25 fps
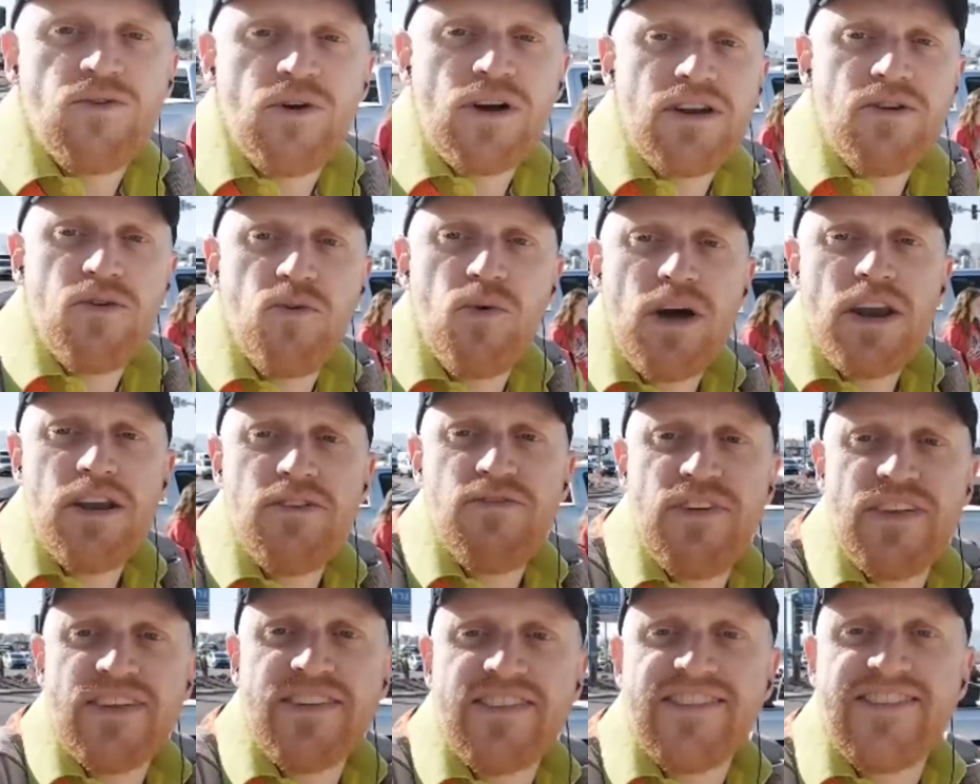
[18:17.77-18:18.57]
if, what if
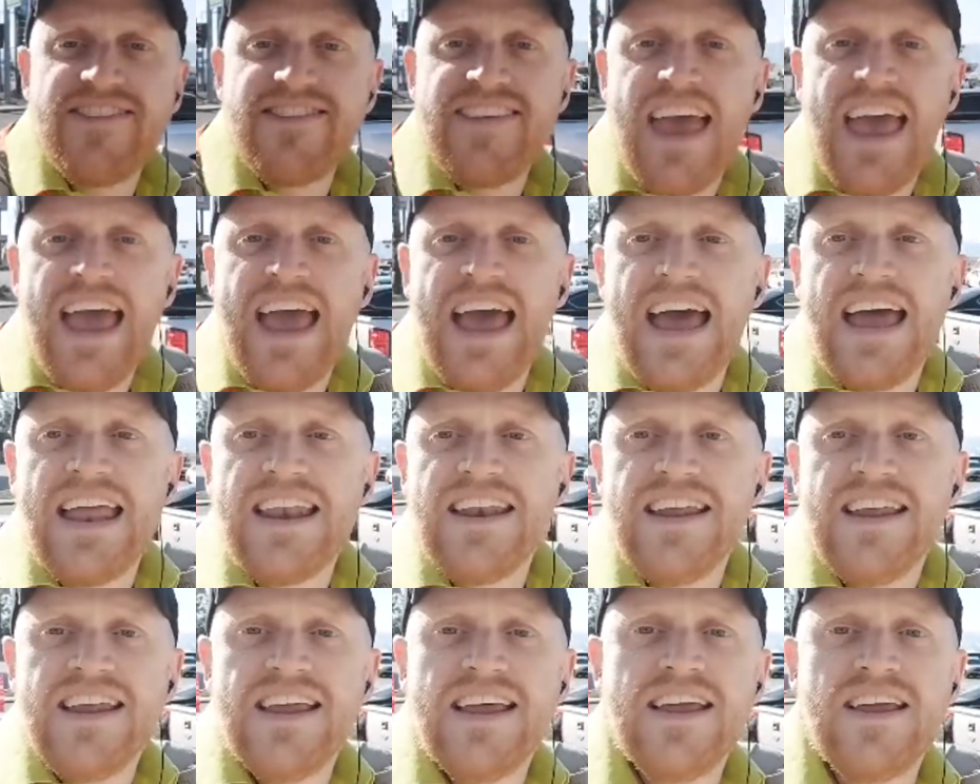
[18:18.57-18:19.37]
instead
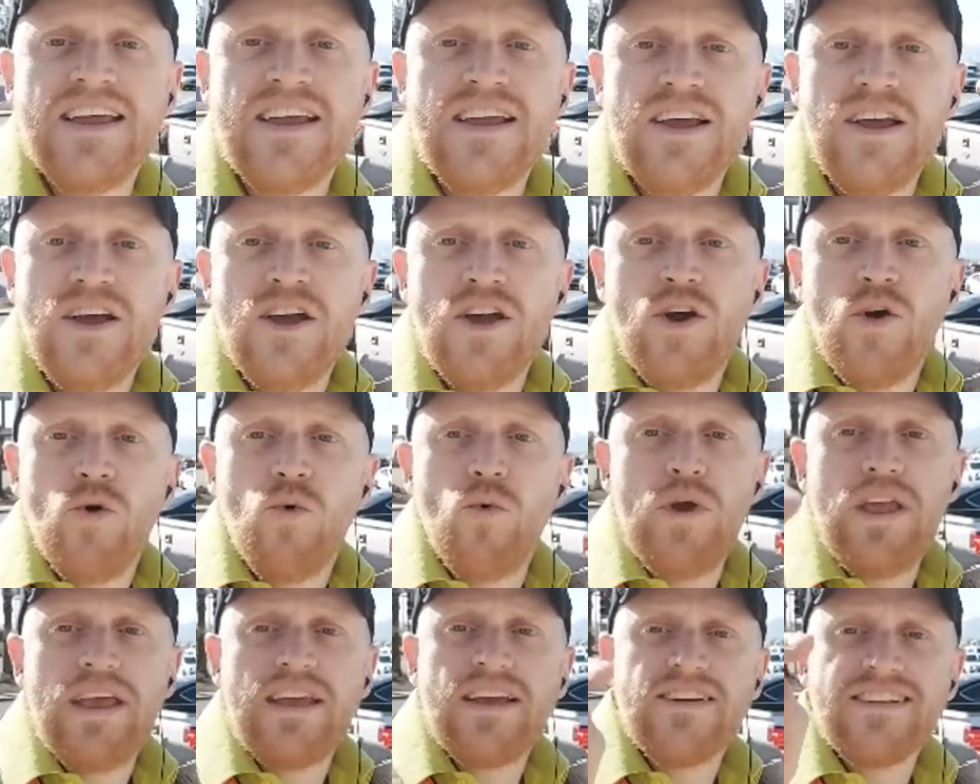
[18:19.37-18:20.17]

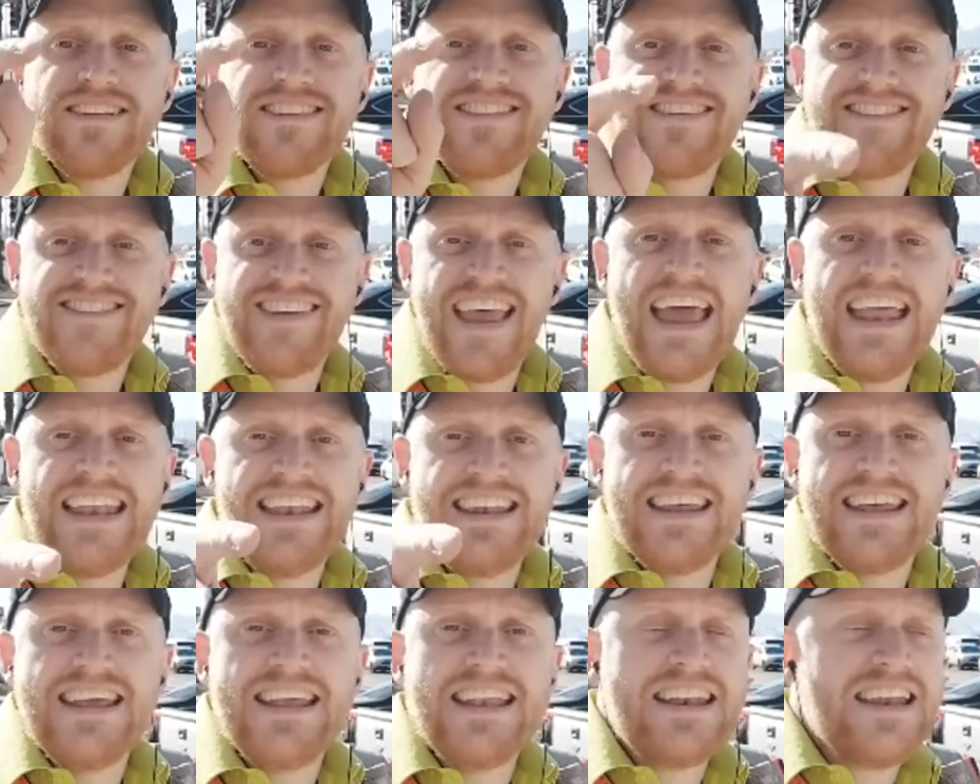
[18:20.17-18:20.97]
we could send
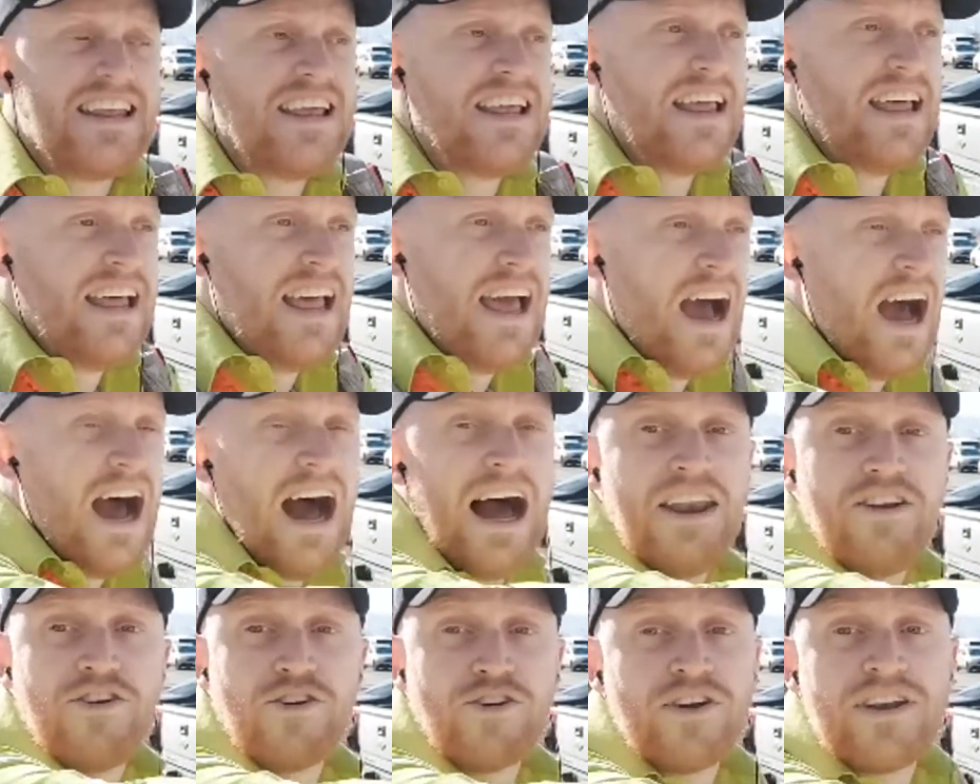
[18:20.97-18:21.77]
it
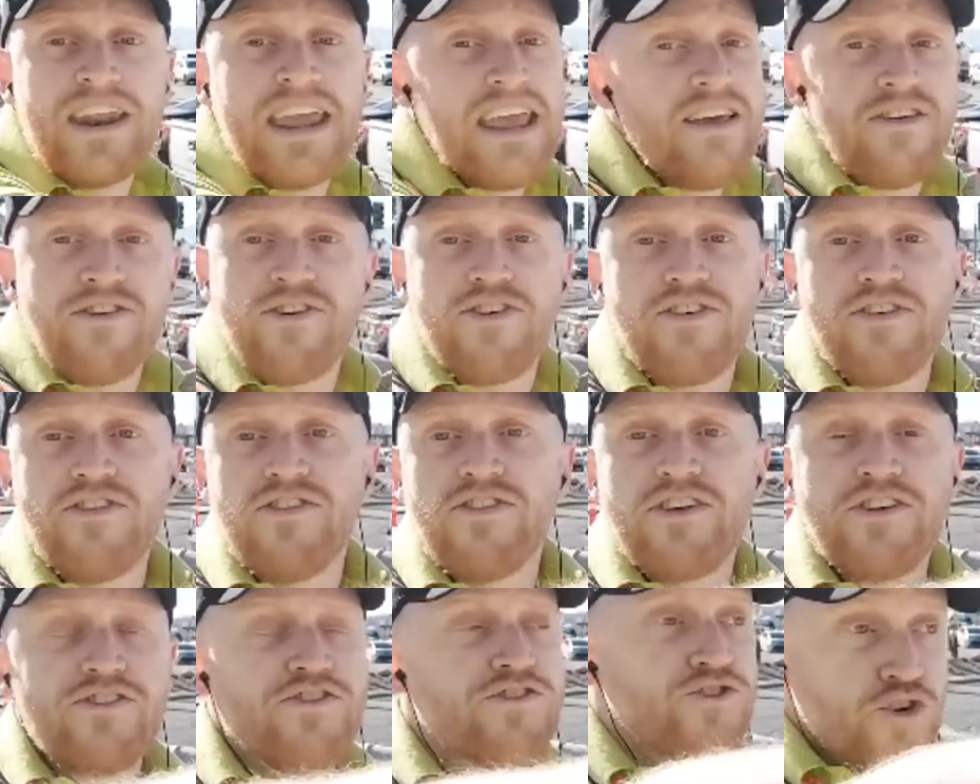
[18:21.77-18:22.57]
underneath
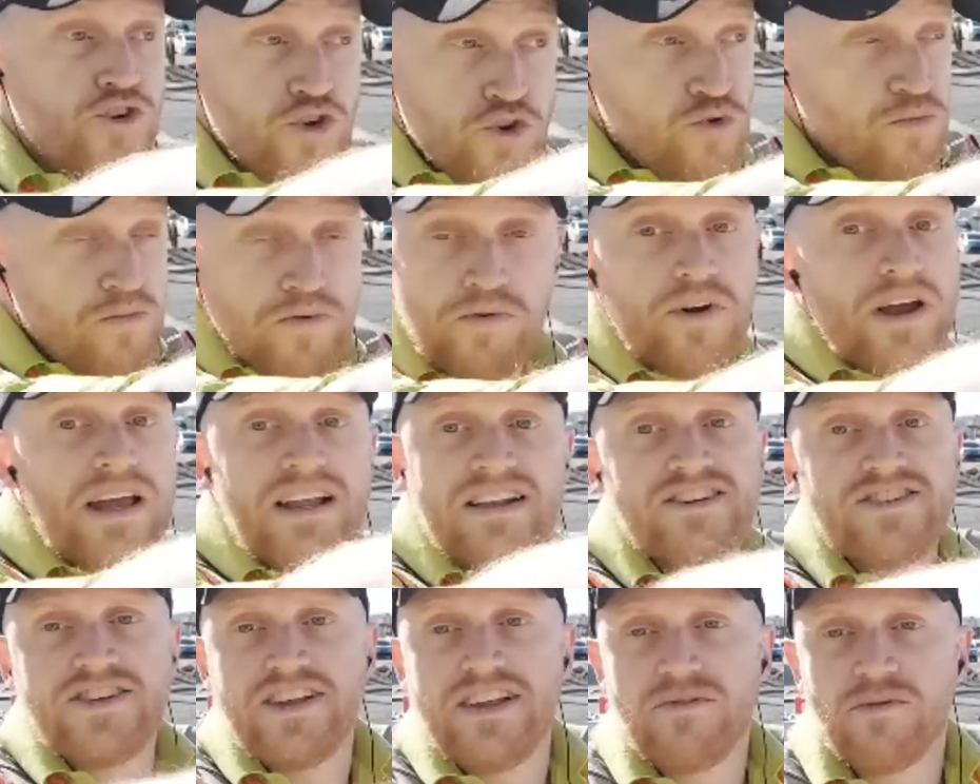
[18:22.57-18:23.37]
this new
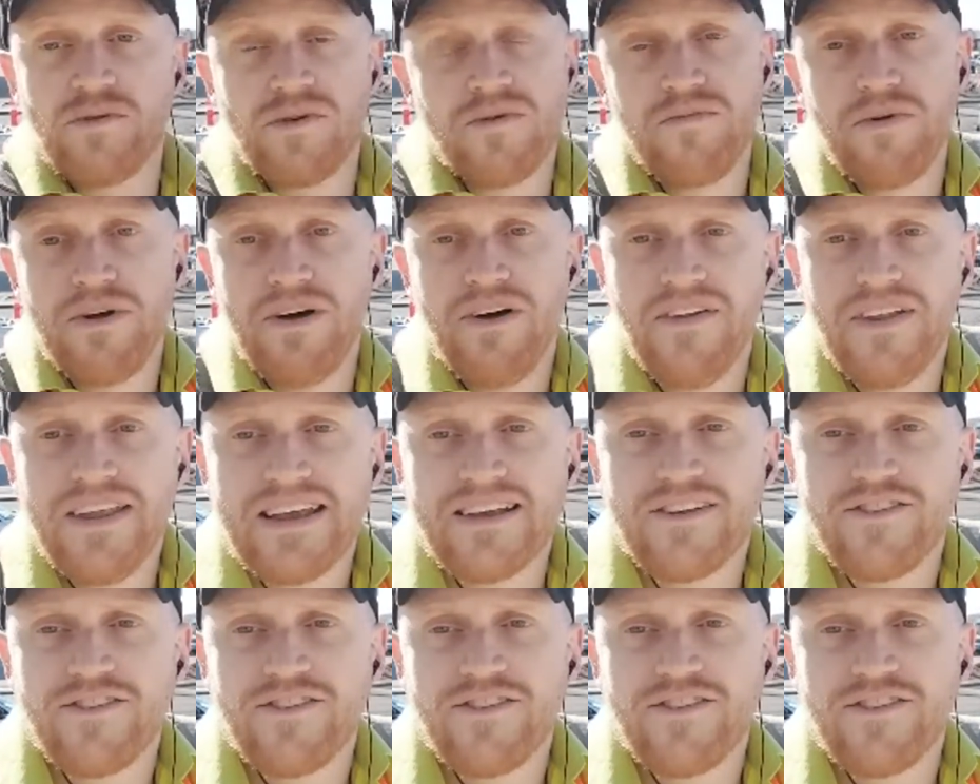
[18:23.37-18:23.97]
bridge that we're building?